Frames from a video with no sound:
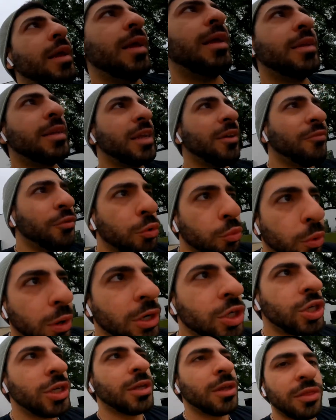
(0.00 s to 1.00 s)
And if you're
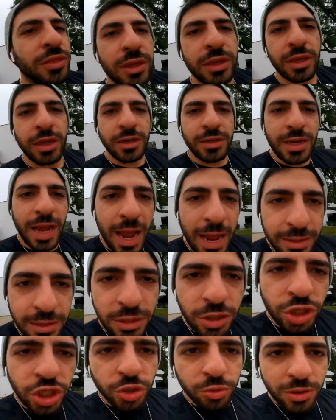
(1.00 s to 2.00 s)
watching and thinking, Dan,
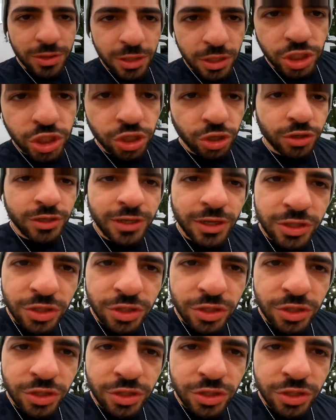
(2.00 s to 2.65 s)
didn't you wear that shirt